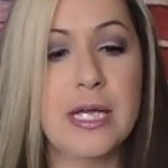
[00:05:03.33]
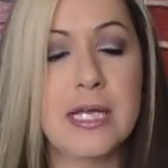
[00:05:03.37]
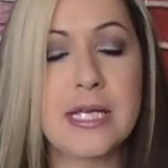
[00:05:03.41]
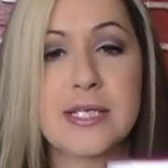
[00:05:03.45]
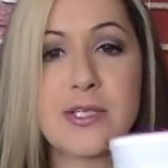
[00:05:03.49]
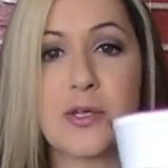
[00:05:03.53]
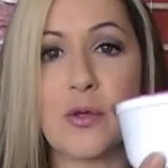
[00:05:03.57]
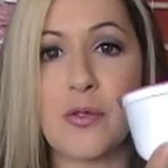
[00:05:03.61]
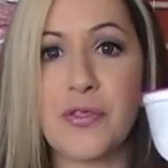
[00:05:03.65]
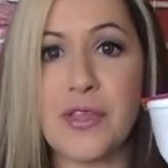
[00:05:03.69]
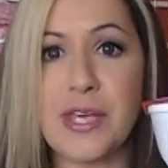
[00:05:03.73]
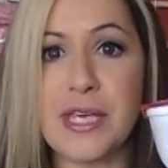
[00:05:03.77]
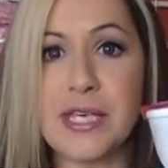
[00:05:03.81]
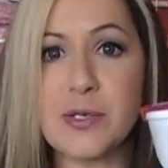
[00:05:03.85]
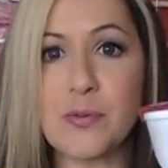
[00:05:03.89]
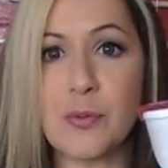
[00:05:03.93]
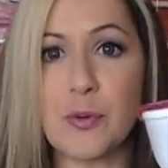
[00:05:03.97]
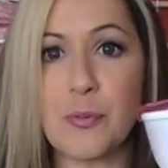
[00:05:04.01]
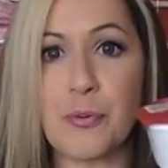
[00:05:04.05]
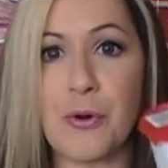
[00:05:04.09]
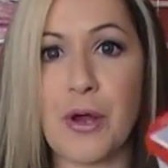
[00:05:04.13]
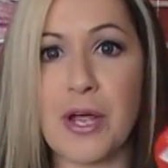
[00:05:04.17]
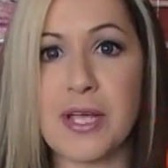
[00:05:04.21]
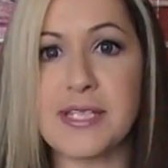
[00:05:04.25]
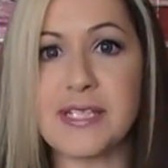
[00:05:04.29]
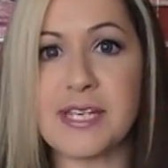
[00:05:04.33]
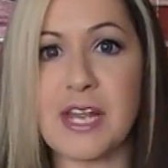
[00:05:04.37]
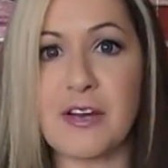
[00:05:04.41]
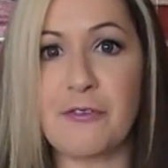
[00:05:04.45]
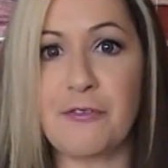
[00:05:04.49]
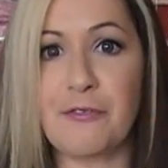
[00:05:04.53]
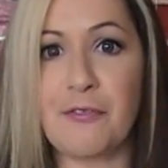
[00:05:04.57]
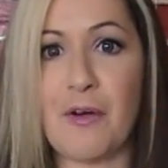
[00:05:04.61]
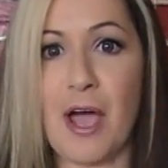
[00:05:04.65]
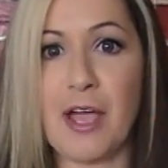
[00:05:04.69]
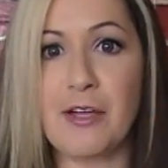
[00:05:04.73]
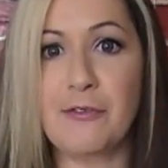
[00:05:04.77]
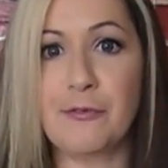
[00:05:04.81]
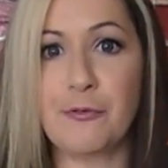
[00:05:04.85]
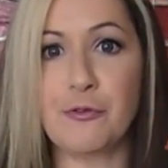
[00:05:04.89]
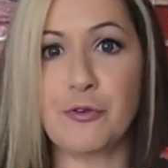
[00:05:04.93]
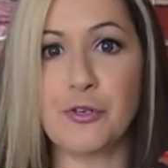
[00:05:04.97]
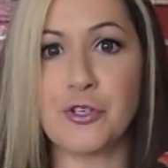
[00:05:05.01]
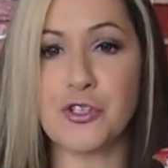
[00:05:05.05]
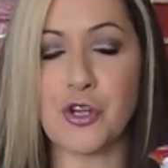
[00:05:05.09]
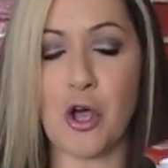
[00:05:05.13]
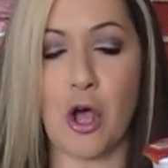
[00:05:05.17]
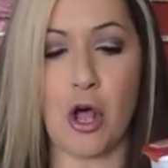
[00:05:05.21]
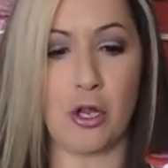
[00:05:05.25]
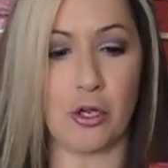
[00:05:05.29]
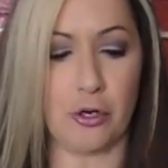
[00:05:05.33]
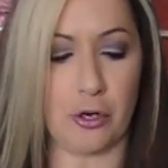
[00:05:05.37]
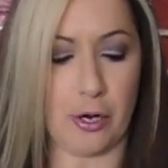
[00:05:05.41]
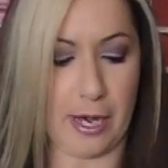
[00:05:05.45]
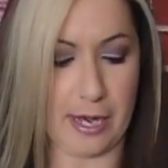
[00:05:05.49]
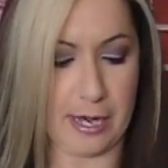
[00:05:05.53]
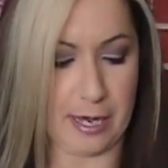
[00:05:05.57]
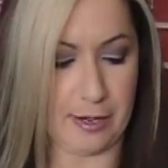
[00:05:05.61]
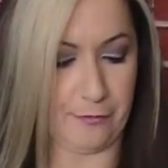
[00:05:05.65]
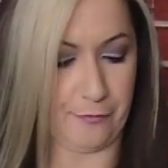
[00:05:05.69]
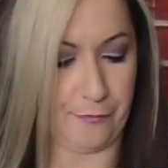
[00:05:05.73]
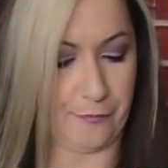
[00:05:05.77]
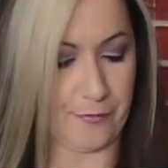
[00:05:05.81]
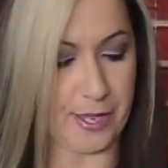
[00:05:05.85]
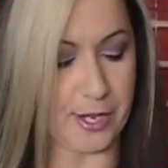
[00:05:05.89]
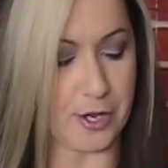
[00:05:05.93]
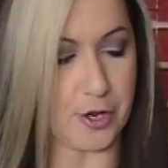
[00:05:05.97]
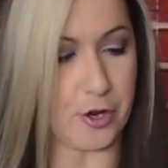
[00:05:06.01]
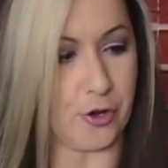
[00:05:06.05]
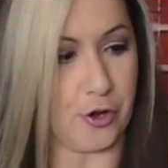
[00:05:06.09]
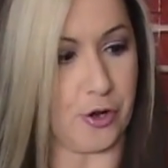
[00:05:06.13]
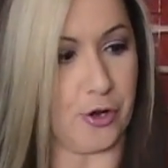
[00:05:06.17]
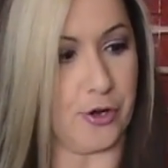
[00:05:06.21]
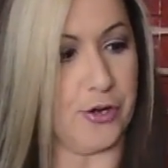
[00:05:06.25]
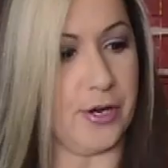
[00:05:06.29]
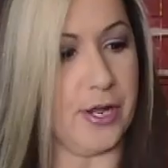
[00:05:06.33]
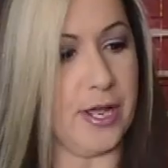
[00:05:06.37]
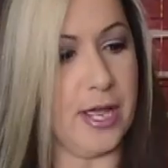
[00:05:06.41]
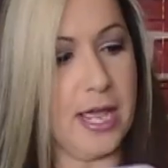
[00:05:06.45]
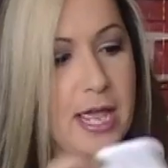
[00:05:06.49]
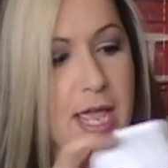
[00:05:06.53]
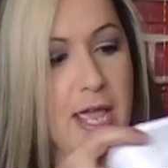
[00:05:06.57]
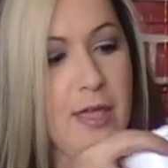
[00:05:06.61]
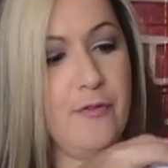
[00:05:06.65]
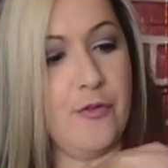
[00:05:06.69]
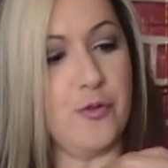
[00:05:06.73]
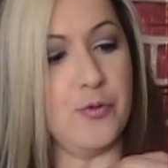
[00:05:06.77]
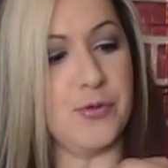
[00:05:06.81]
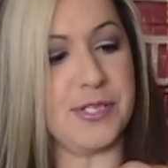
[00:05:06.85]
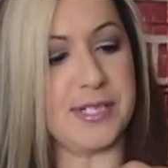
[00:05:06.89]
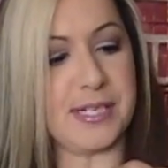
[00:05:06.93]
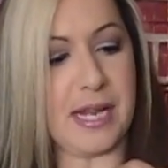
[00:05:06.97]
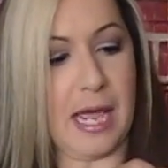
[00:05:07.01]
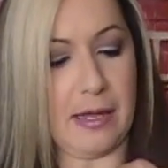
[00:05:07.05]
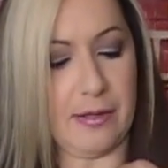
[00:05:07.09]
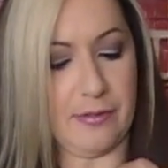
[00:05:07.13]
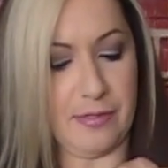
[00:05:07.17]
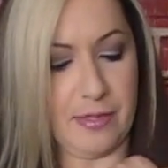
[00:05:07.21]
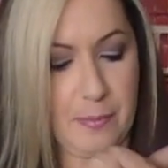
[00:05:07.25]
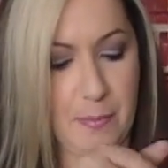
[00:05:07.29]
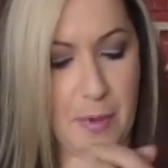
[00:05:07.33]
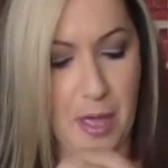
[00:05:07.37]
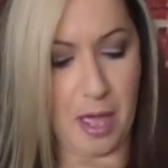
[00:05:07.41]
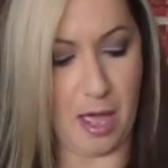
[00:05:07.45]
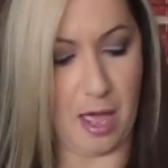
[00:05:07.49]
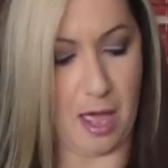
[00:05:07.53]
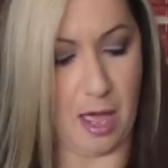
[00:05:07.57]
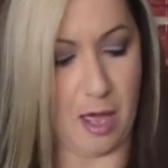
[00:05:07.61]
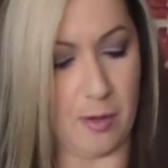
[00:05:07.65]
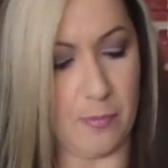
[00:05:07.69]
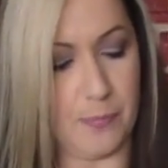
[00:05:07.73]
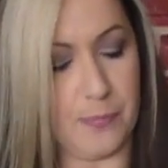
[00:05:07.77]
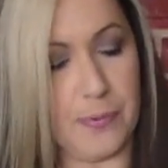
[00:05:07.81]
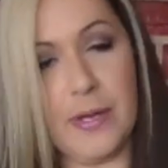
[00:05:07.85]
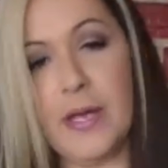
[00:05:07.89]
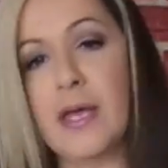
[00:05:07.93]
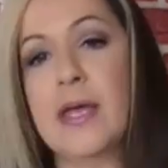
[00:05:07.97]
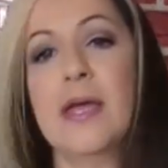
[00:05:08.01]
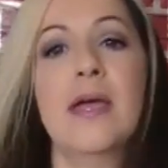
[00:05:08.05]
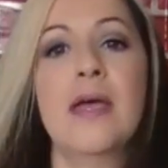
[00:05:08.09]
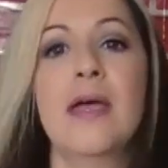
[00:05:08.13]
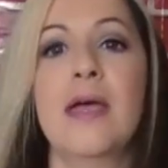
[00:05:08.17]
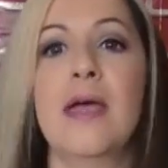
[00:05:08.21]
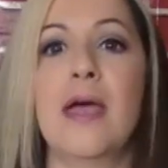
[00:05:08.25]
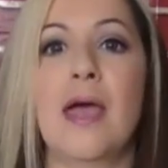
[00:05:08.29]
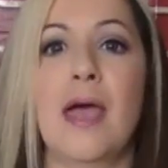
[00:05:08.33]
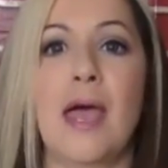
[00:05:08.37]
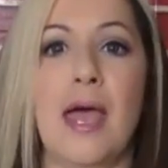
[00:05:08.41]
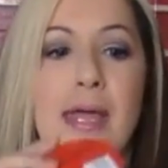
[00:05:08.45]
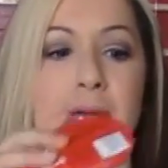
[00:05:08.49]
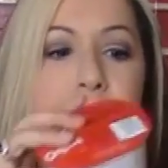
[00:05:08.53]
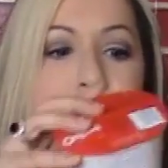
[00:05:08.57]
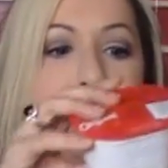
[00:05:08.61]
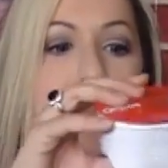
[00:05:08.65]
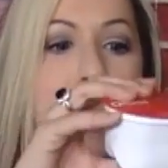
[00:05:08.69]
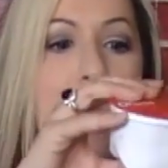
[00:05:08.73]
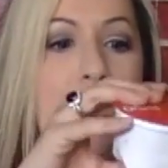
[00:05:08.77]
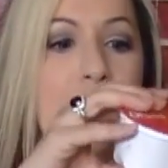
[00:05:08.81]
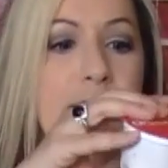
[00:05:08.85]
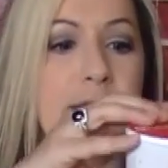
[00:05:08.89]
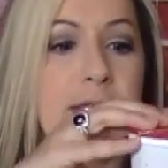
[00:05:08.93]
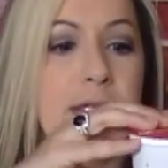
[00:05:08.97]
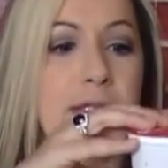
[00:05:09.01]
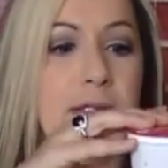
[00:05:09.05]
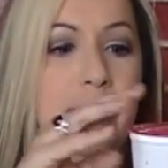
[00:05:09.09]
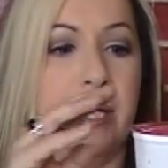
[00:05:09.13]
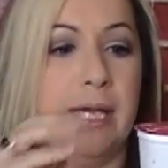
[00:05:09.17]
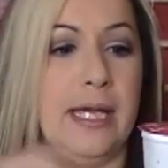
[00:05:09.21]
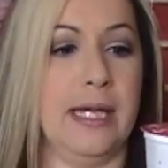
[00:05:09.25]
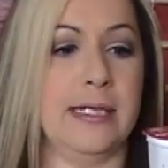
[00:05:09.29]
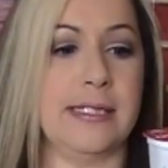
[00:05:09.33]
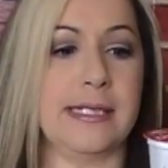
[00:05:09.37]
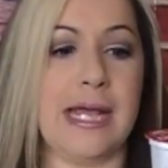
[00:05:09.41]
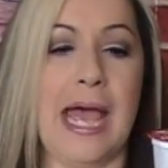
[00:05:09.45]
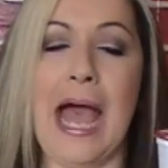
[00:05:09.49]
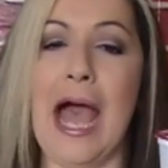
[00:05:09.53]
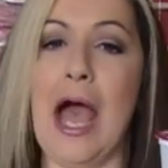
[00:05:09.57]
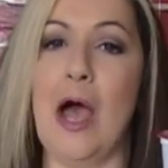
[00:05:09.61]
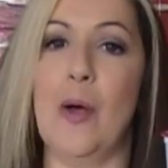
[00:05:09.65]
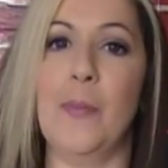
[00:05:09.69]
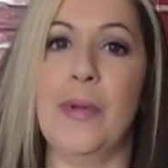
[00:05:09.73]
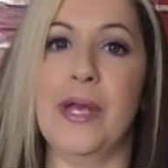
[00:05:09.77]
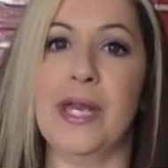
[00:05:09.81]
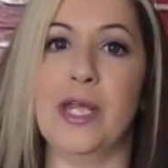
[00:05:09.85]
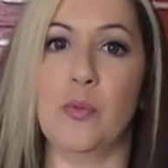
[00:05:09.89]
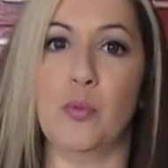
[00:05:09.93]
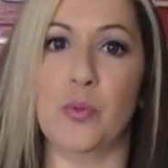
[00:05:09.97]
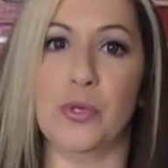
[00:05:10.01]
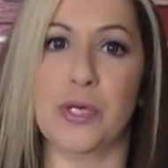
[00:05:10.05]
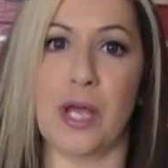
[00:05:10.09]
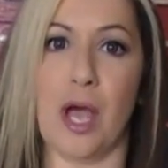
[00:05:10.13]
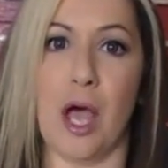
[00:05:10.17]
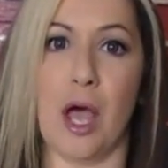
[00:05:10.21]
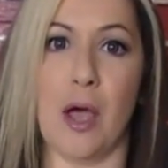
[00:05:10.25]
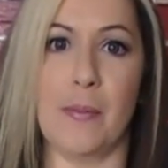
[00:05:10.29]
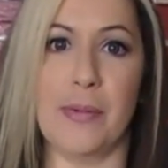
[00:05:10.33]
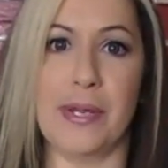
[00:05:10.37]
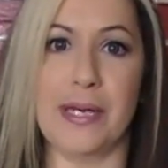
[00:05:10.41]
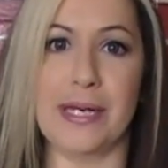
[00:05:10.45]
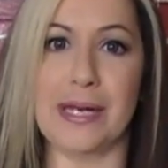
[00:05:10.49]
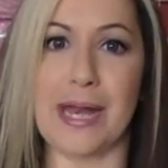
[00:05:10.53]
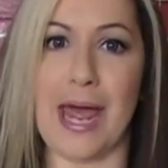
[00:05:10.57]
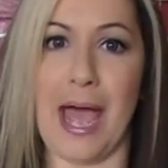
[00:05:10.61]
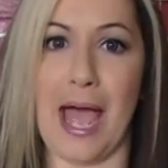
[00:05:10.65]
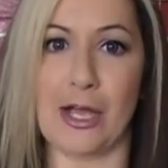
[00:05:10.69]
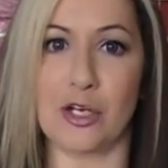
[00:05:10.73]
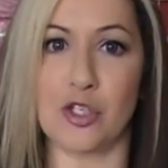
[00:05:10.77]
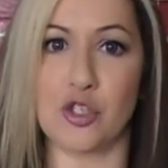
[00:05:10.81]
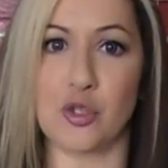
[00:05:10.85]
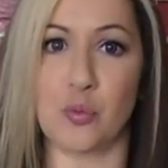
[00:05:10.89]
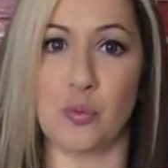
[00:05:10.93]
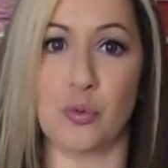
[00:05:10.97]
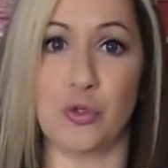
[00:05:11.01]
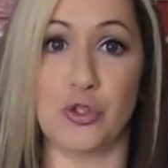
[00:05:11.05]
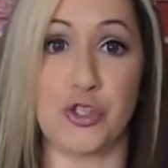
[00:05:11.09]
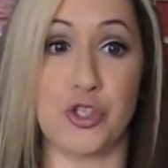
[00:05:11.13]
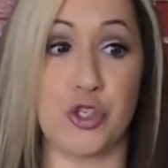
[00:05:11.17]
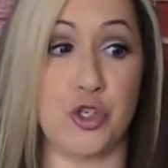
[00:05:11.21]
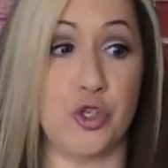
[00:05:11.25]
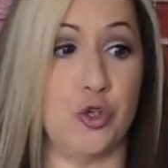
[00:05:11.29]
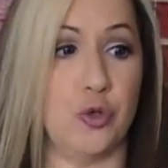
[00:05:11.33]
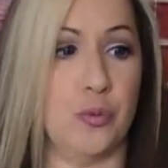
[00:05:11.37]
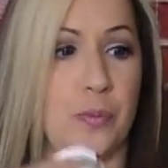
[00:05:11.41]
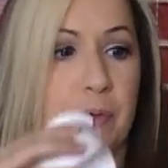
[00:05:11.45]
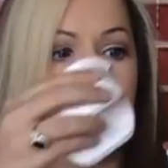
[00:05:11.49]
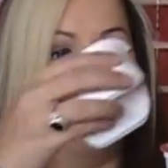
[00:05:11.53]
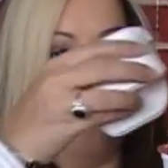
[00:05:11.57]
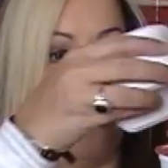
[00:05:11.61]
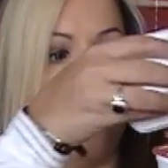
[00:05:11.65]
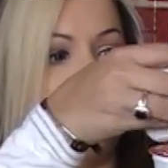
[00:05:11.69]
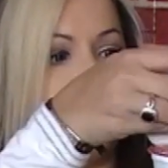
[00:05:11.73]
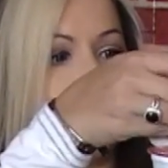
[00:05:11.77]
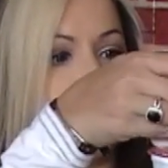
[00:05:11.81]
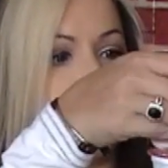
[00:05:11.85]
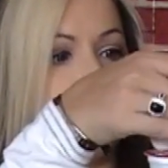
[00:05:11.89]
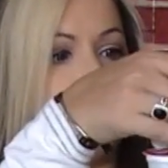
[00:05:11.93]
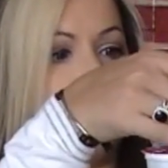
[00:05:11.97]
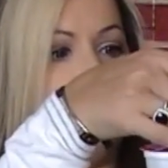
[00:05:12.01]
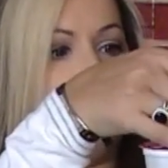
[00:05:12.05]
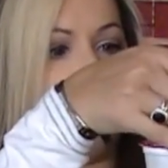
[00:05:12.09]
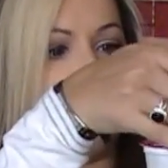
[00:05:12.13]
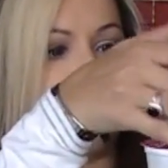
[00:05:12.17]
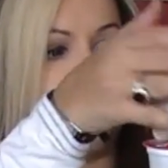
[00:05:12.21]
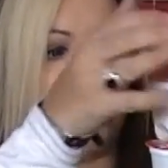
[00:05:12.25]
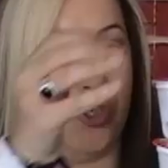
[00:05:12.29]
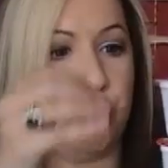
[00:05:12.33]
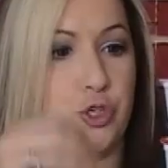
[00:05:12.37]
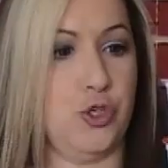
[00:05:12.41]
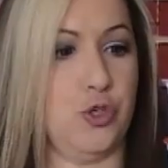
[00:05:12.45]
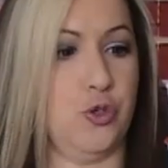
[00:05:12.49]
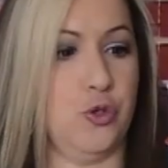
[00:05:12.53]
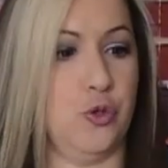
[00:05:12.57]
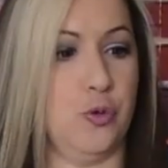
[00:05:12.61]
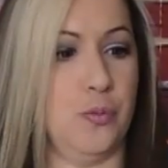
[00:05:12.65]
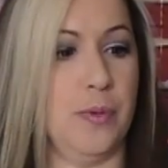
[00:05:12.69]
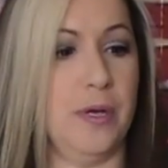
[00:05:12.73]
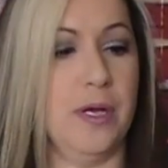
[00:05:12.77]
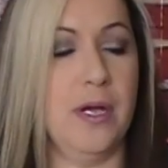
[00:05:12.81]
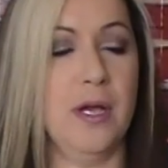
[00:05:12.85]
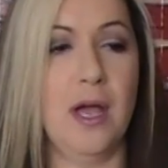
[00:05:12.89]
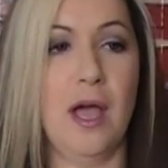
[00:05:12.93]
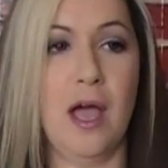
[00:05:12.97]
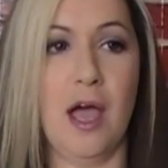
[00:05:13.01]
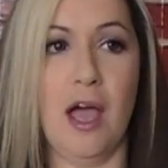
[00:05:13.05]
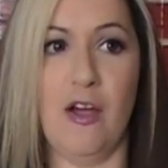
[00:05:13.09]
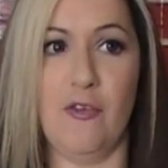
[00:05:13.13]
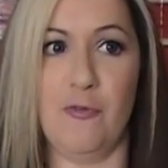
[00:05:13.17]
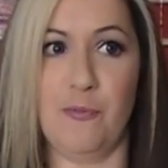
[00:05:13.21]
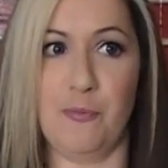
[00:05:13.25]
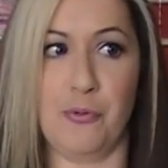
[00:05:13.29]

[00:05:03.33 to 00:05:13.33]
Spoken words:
So these were priced at 5 for $1, and I figured if you stack them up and calculate how many would come in an actual tube if you were to buy a tube of